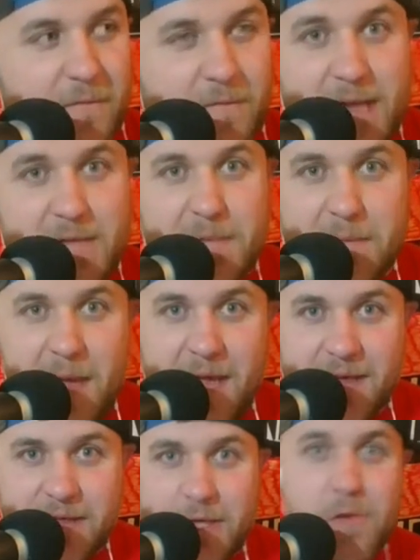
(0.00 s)
Vince
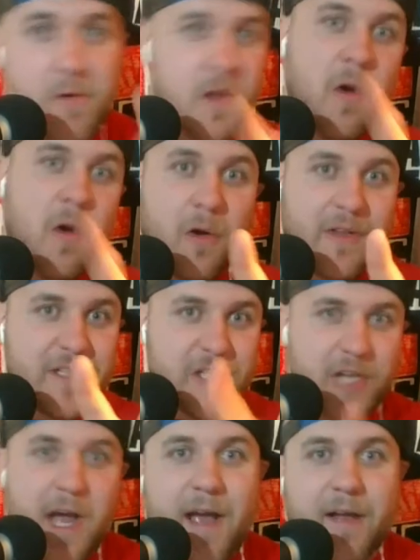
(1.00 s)
McMahon's two golden
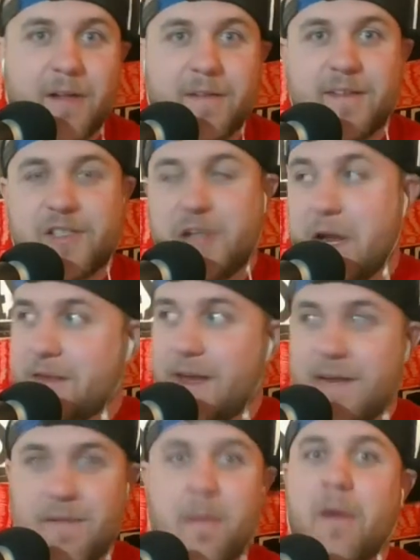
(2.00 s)
childs. Shane's
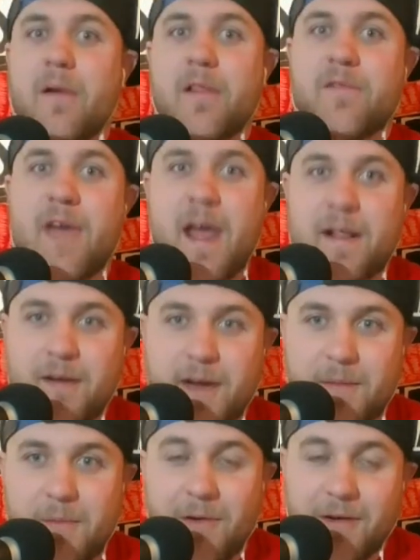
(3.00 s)
not even part of the Factor
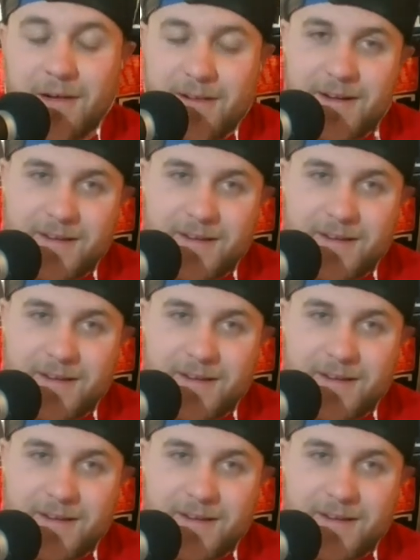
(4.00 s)
anymore.